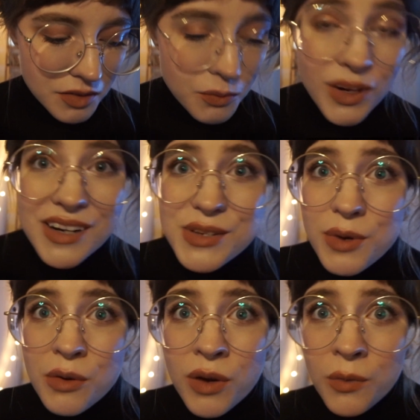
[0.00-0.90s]
When I do
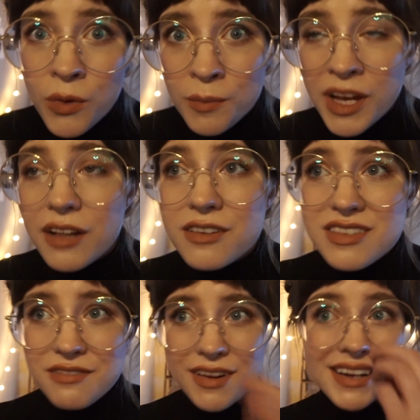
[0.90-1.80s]
want to wear warm colors,
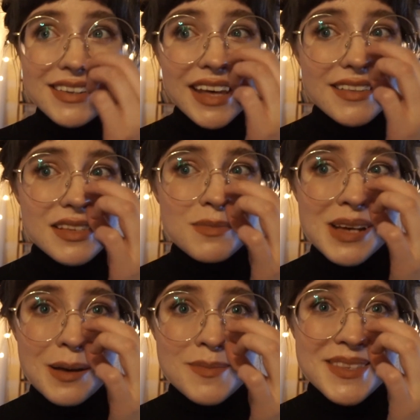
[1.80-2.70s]
I find that
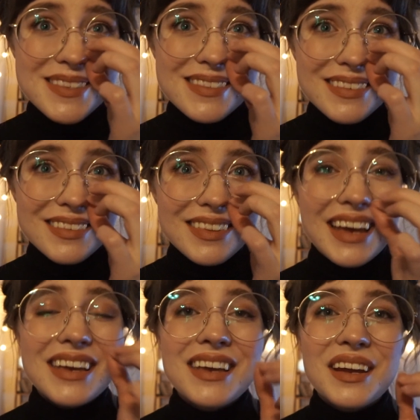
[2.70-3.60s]
sometimes I
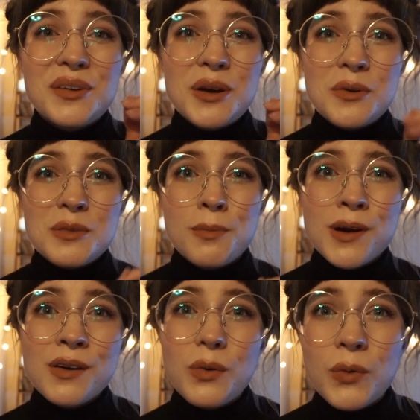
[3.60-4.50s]
can get away with
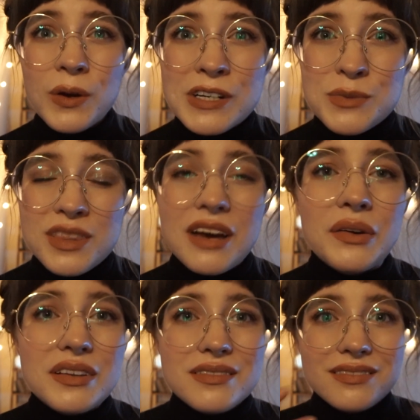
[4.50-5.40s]
burnt orange without
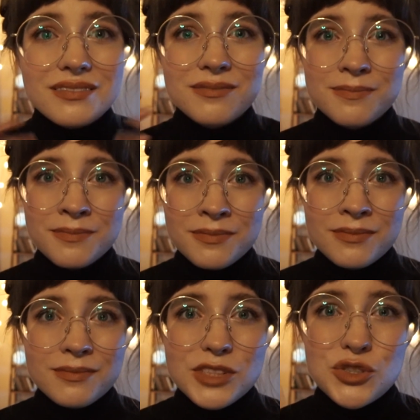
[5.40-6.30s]
it
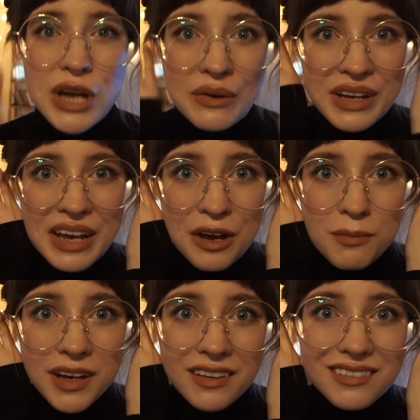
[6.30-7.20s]
drowning out
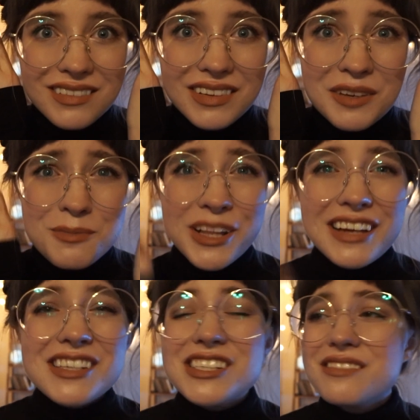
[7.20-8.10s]
my
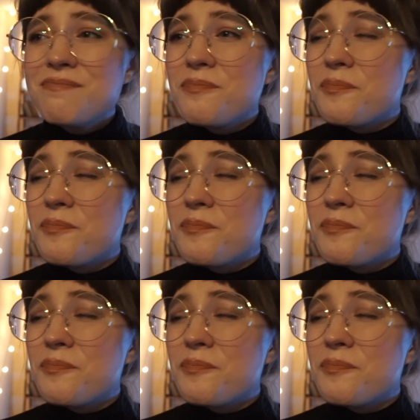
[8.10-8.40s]
complexion.